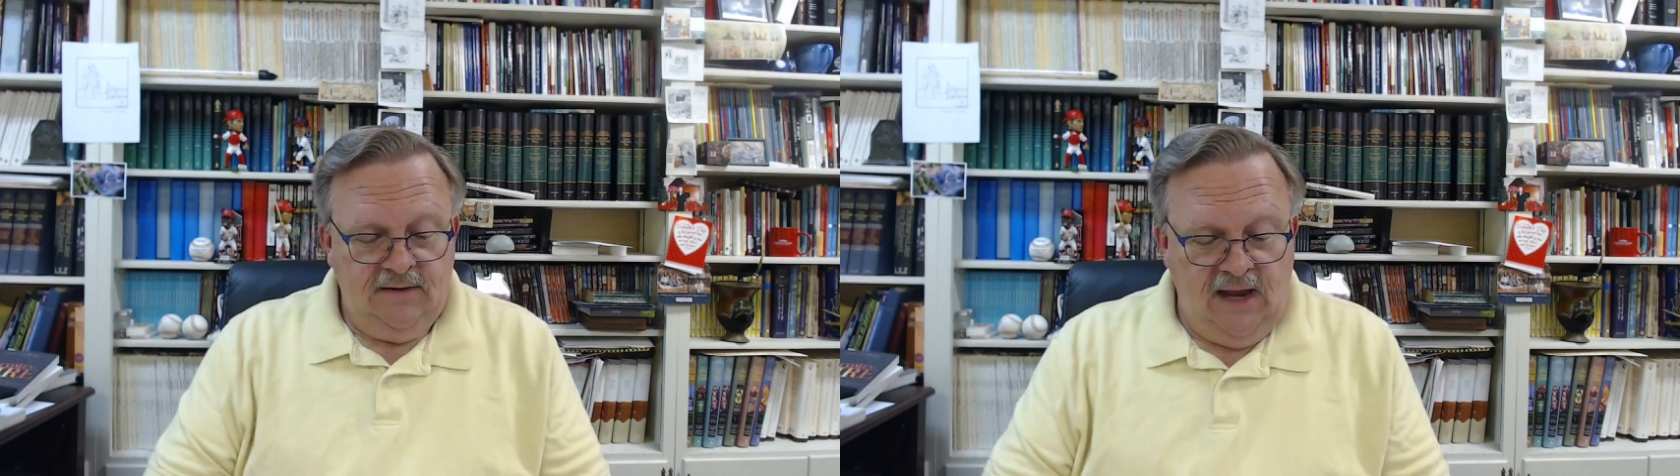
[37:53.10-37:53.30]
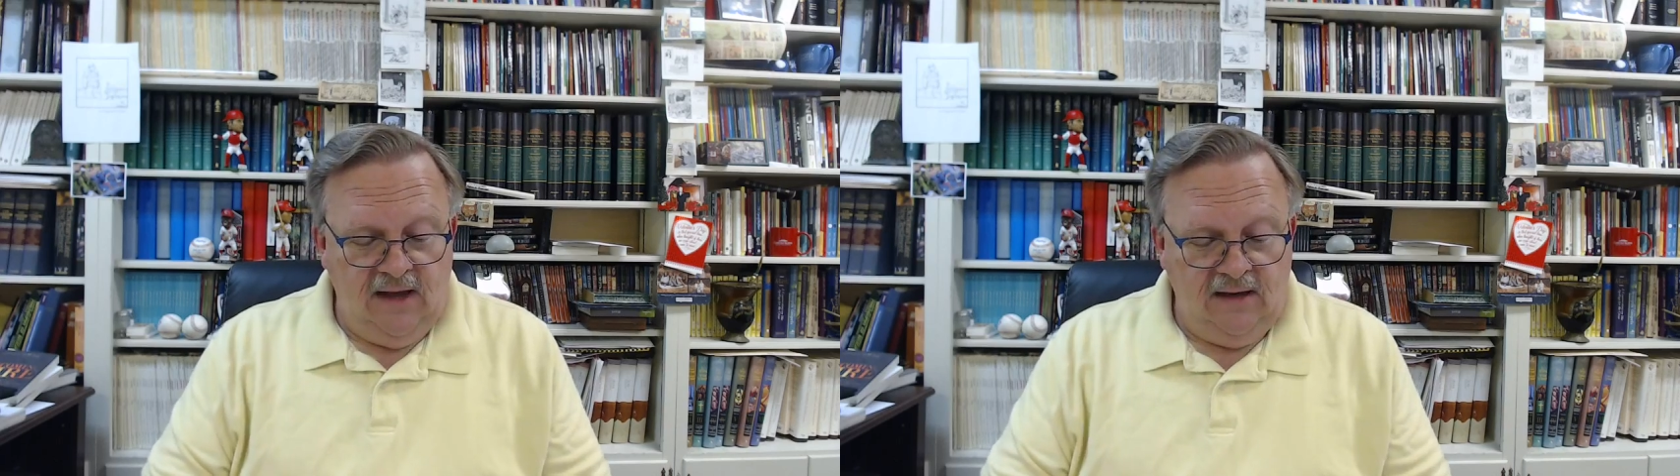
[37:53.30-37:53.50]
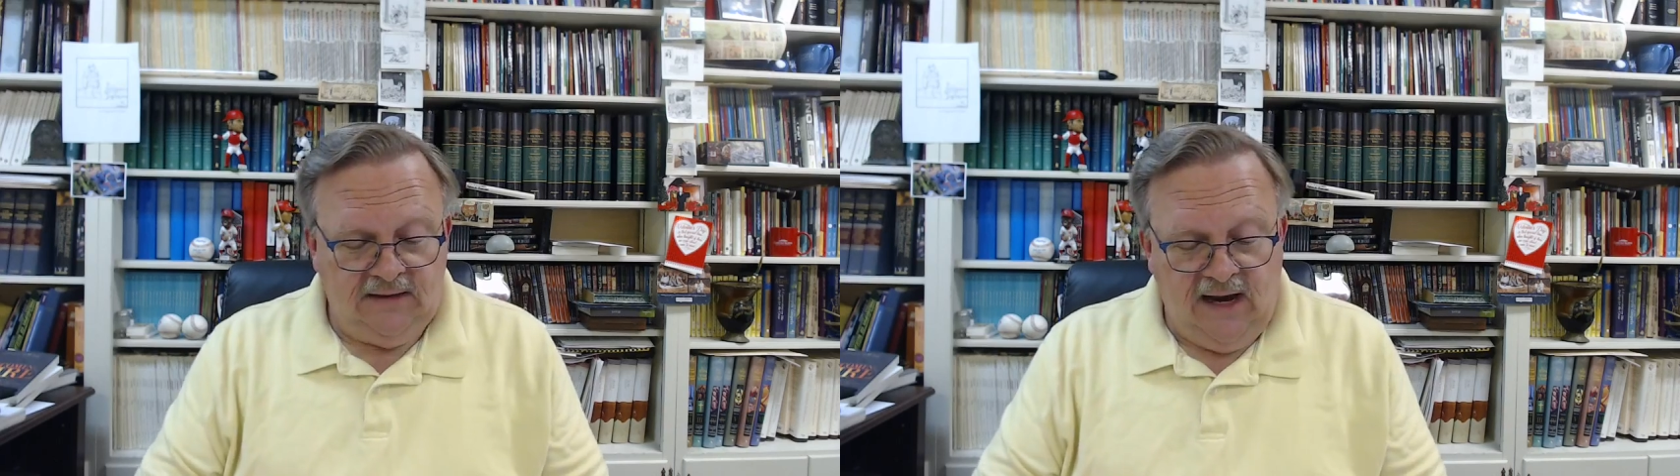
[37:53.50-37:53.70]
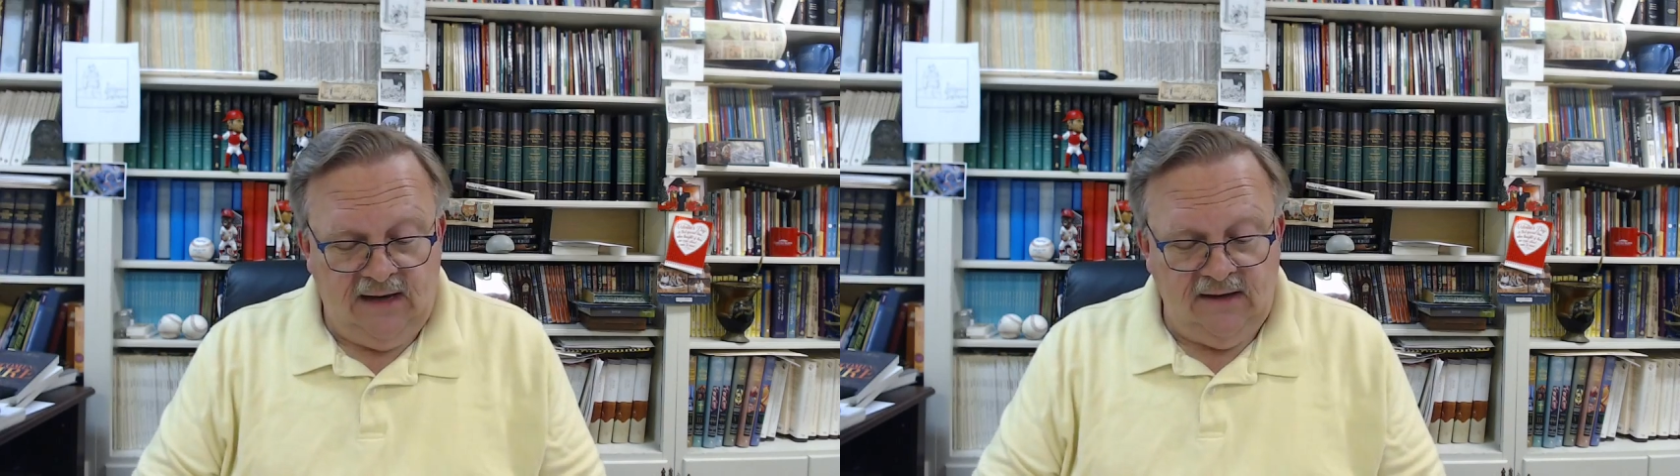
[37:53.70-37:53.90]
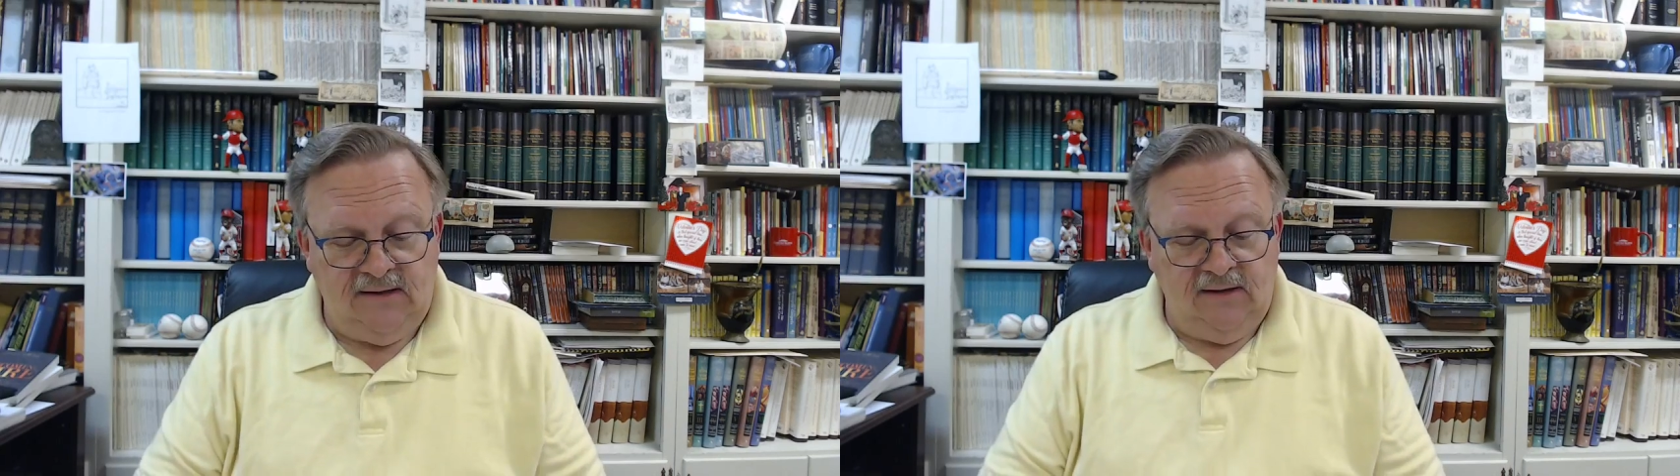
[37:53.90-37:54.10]
Saul
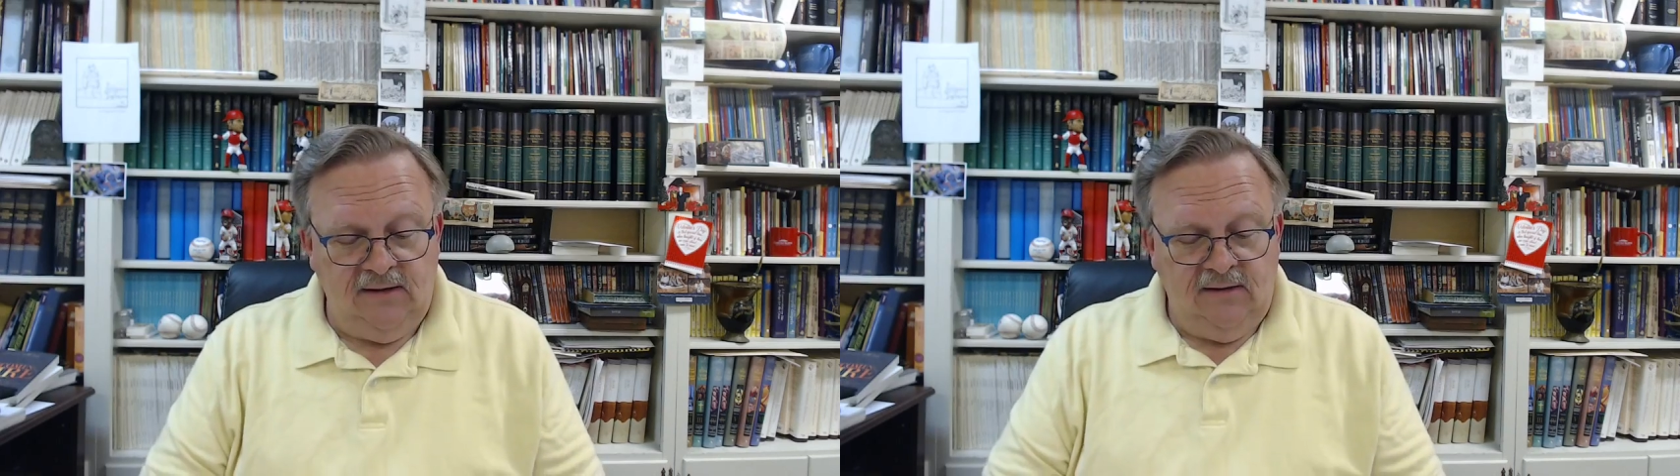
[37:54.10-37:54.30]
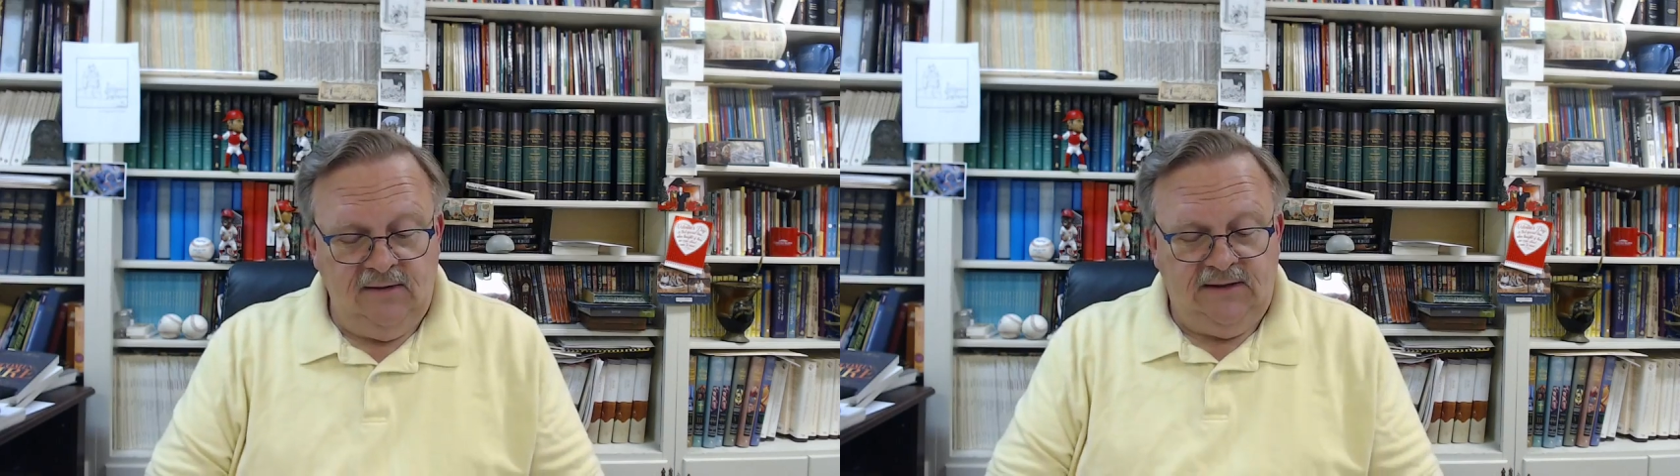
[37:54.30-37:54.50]
decided to